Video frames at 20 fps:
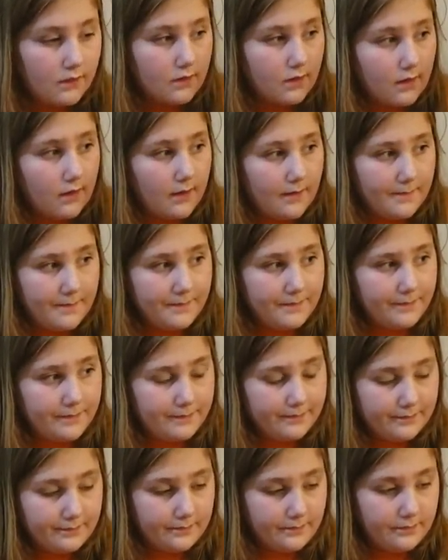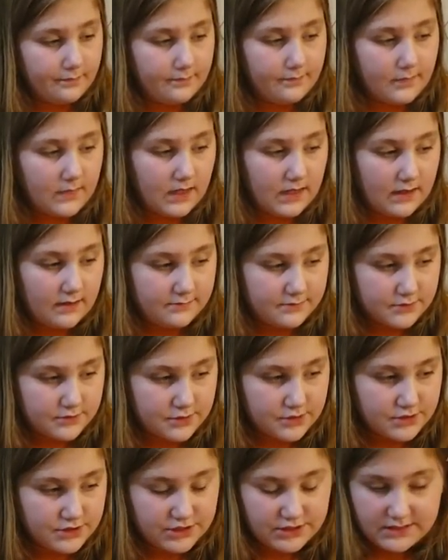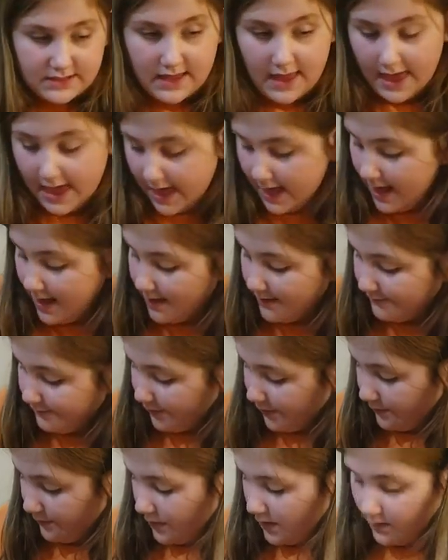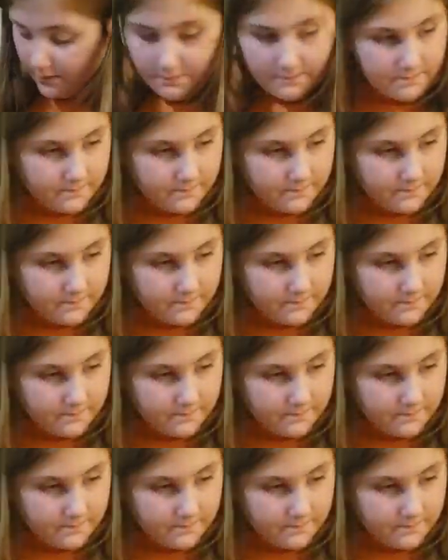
So yeah, I was countries everywhere.